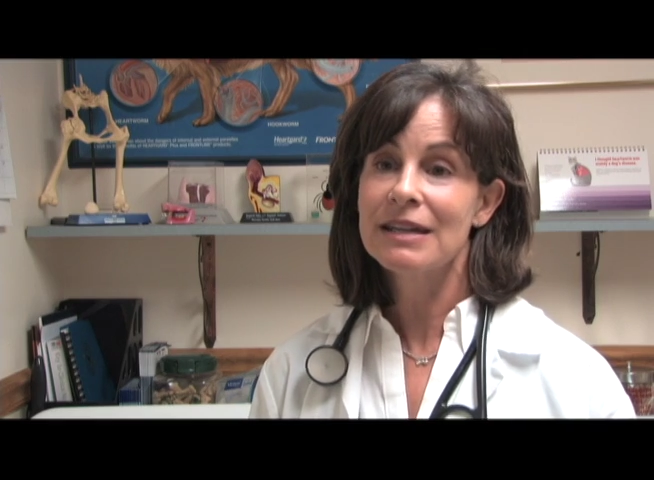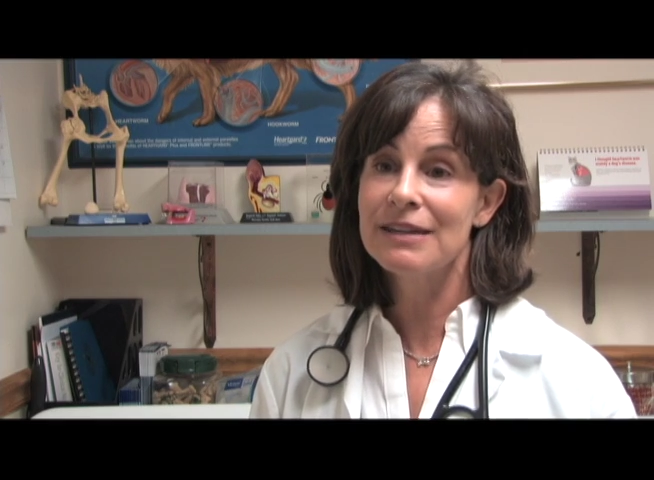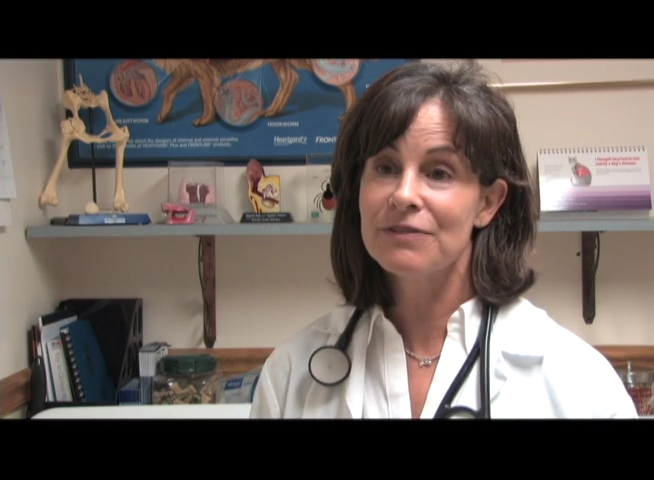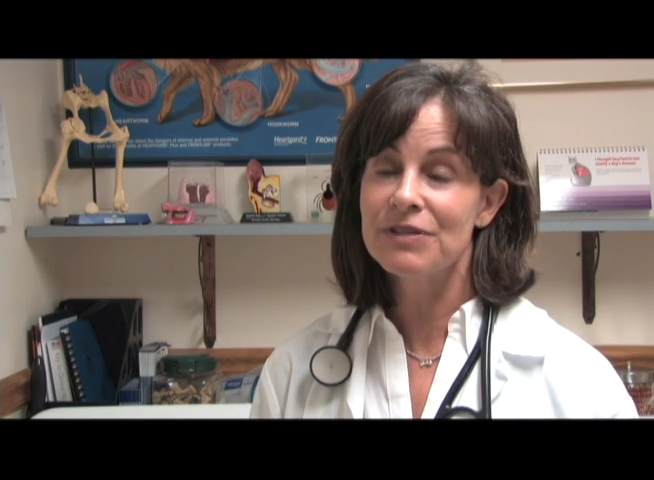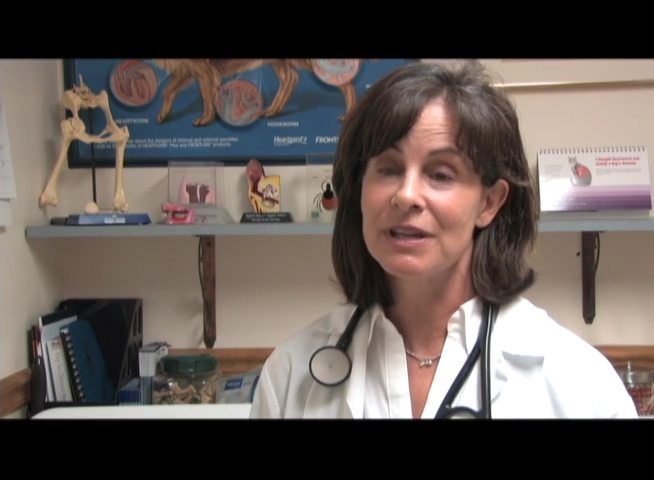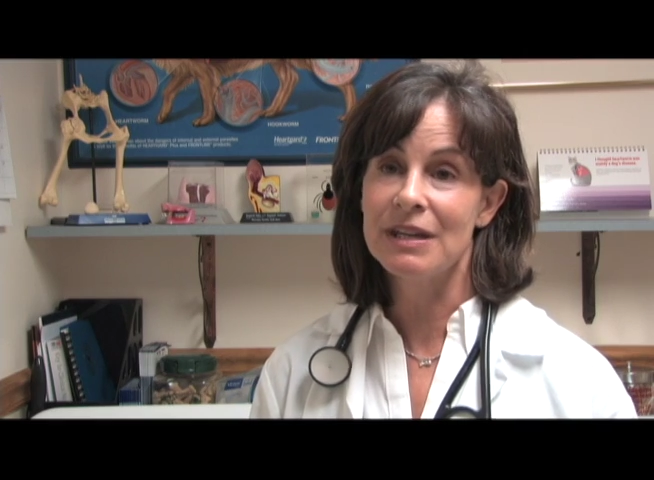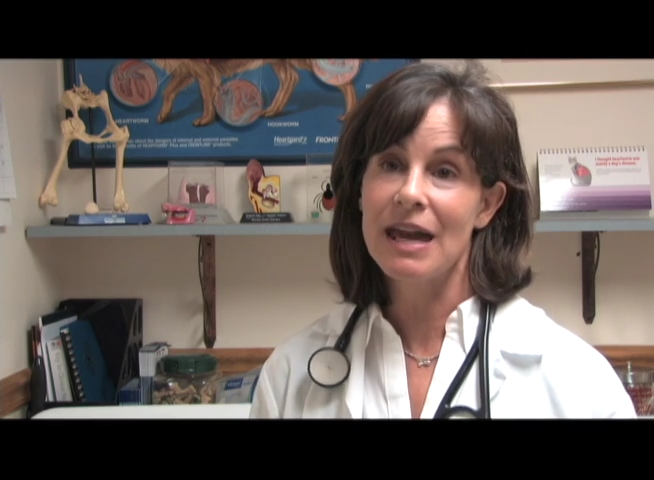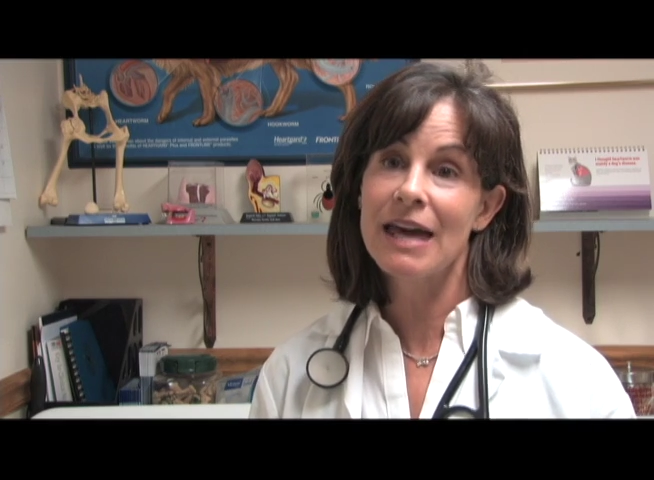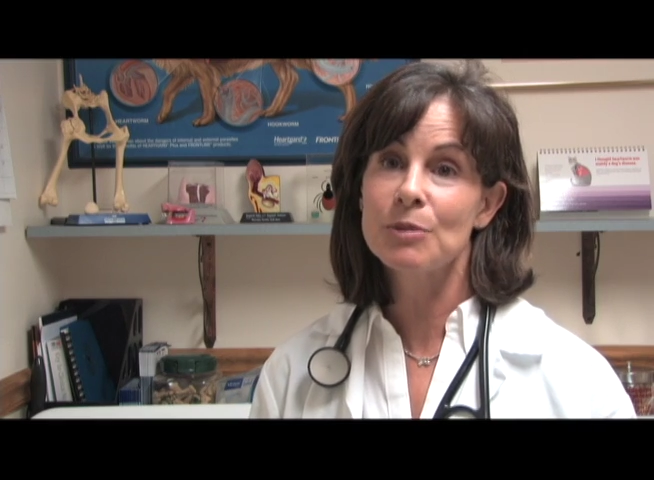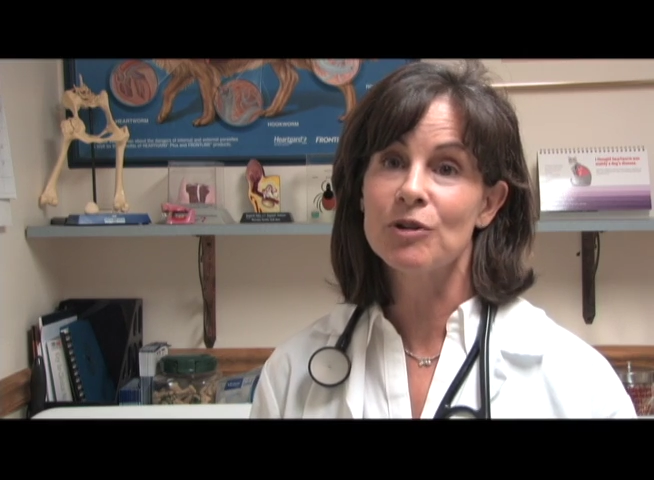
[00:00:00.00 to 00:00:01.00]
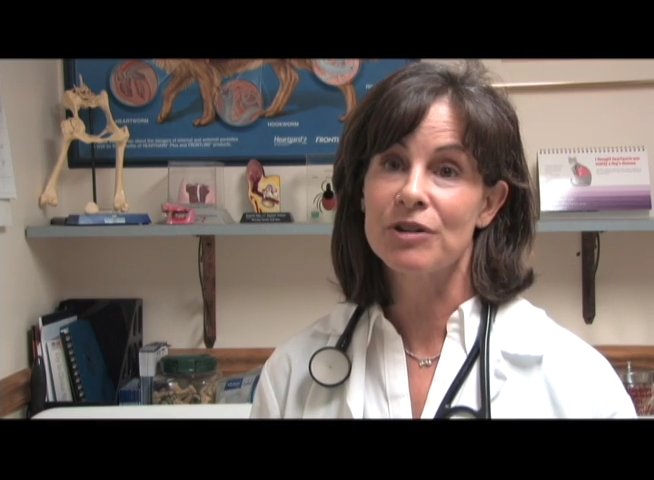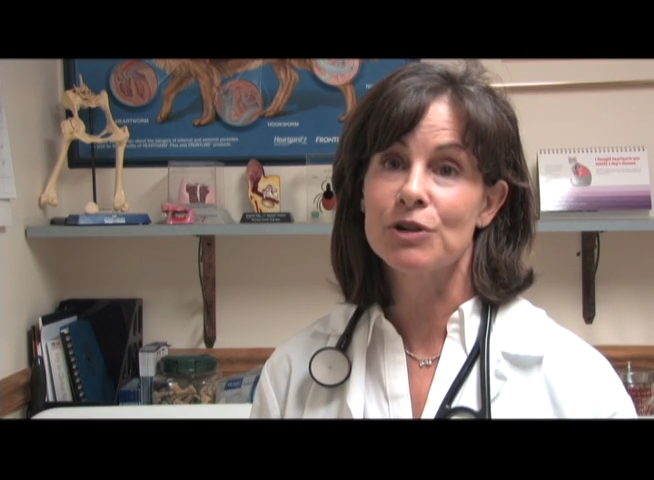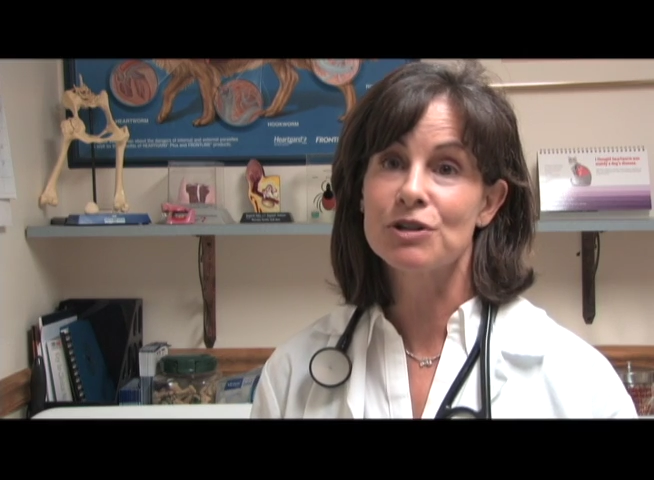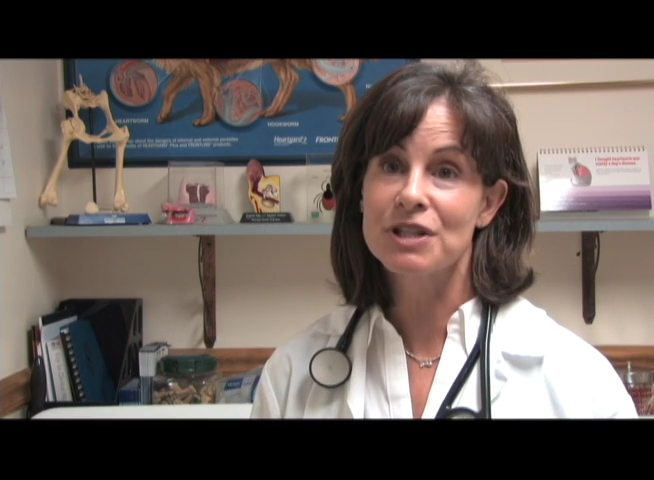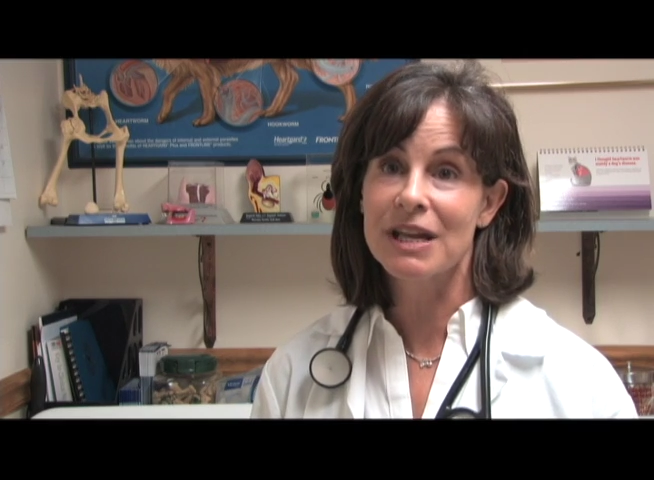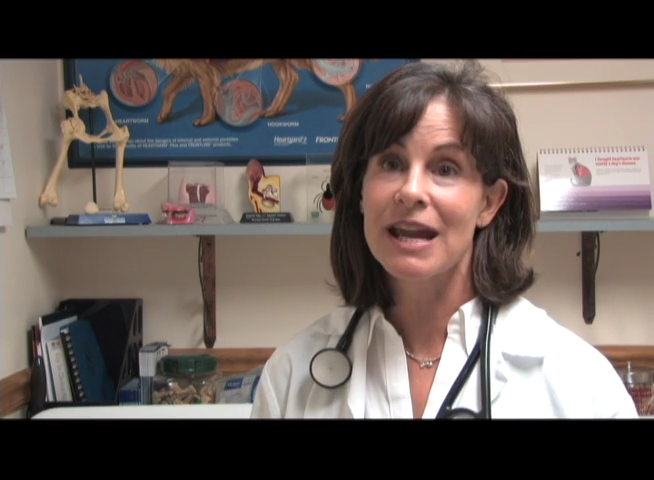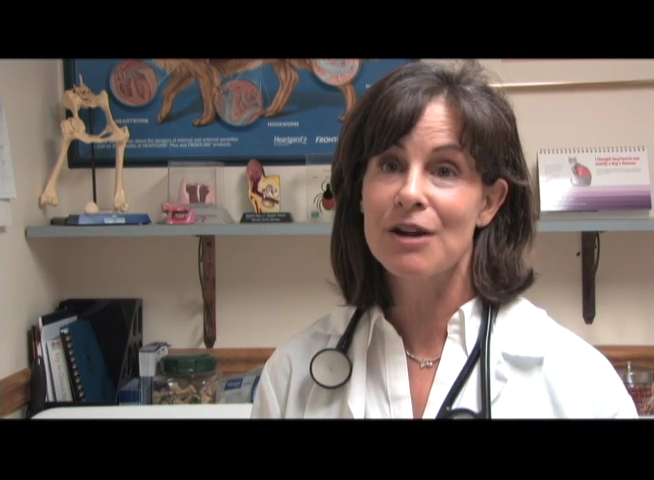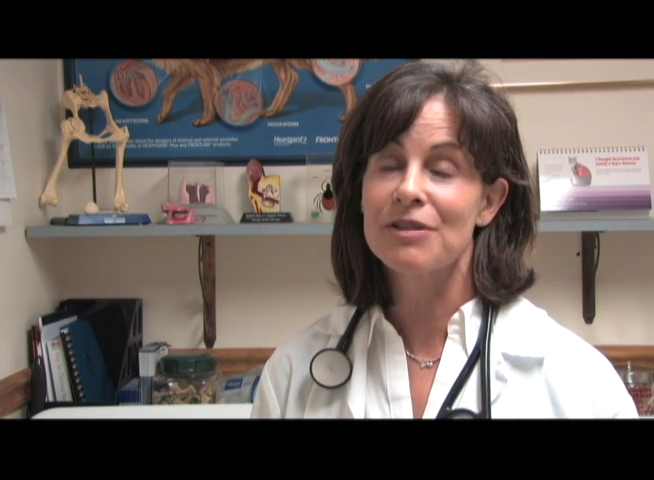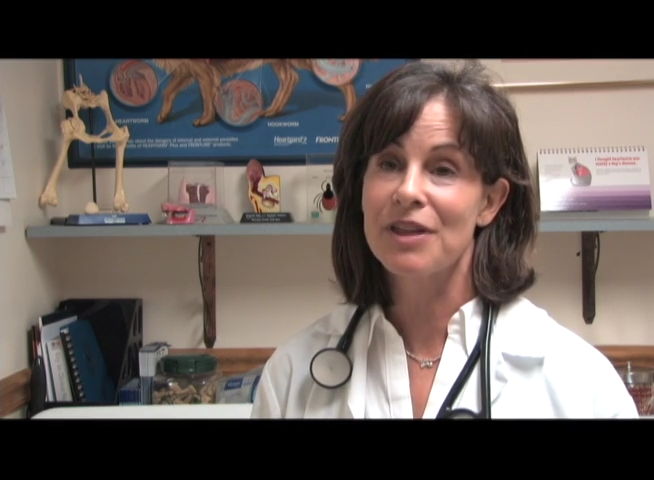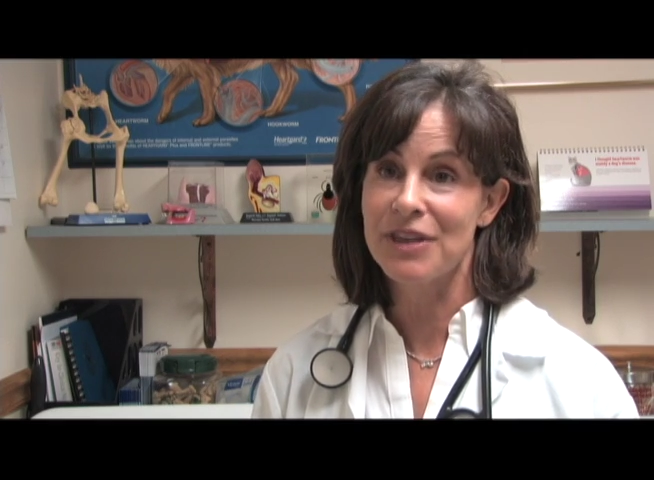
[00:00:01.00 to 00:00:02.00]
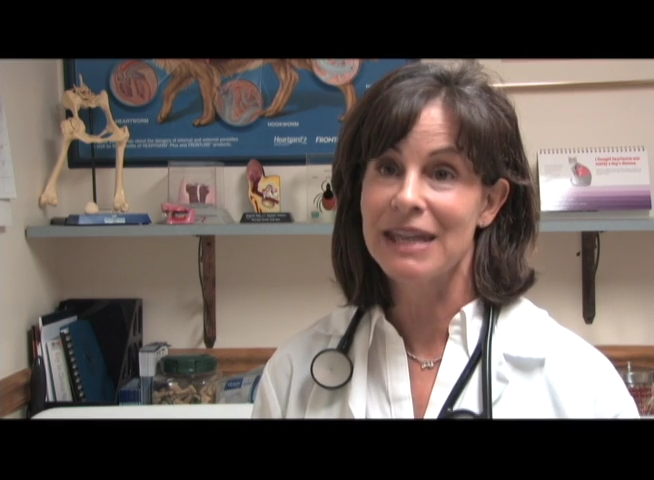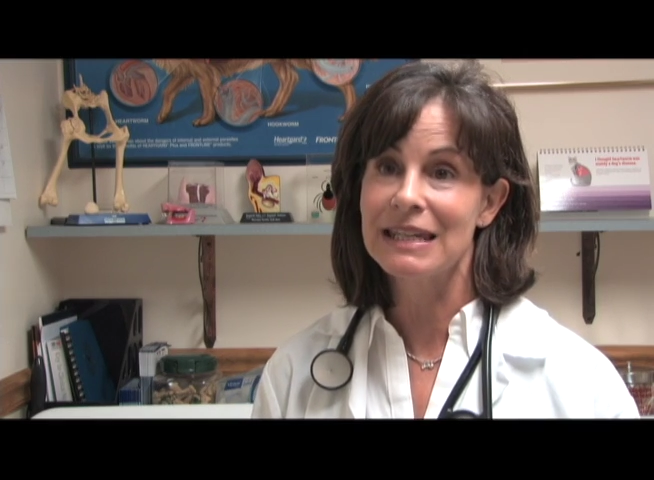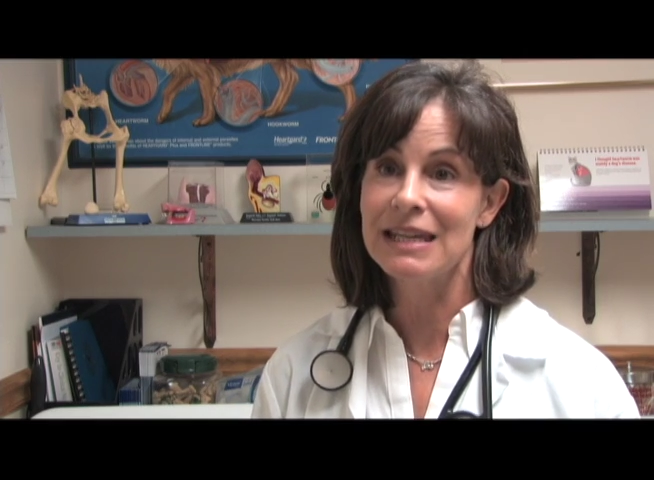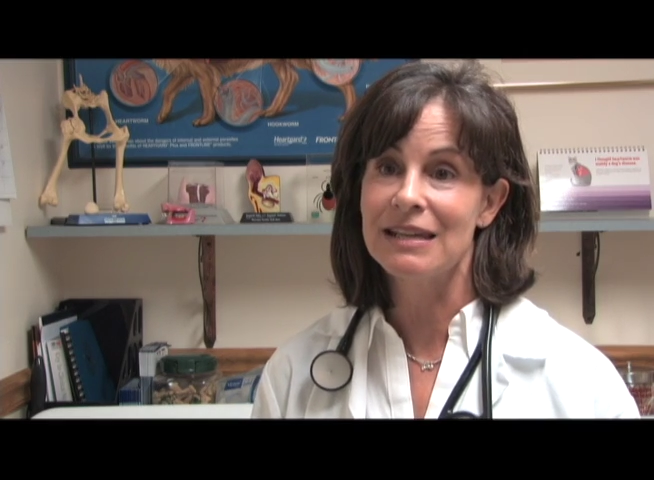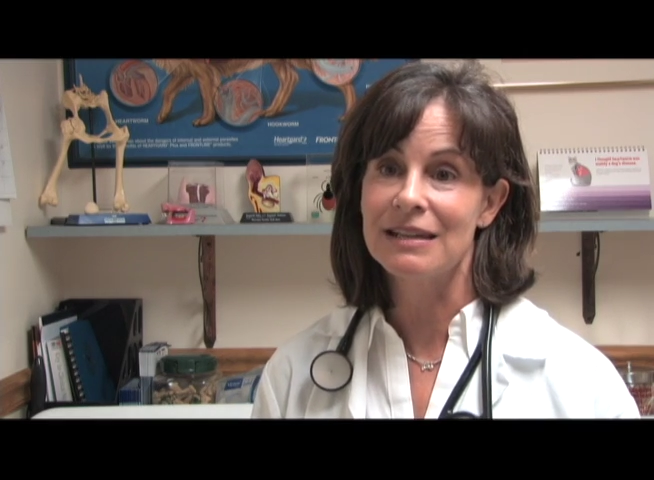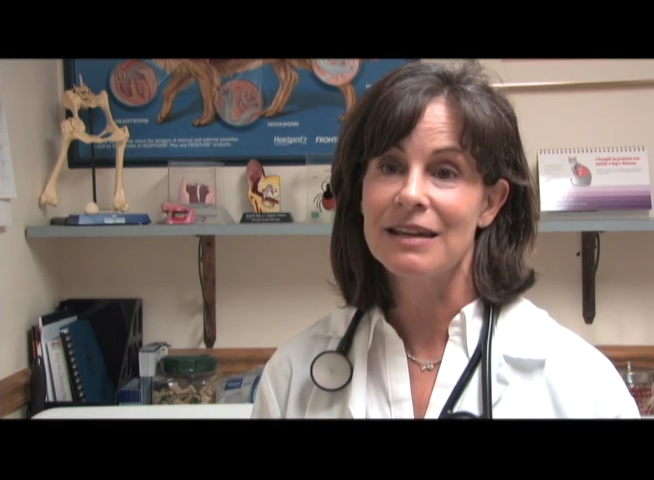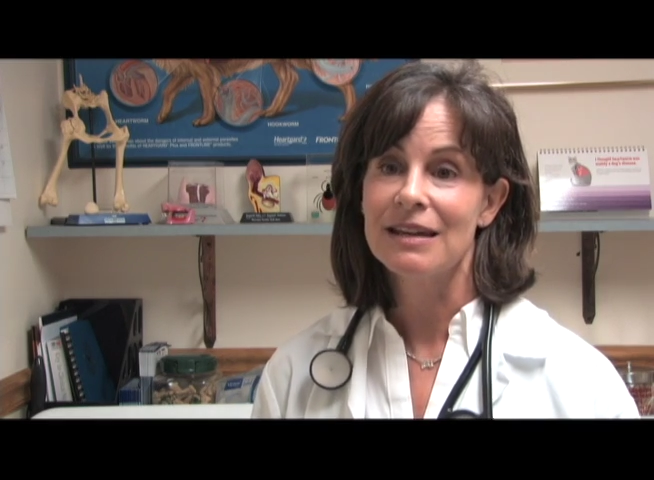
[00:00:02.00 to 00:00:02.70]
give the animal the urgent care that they need.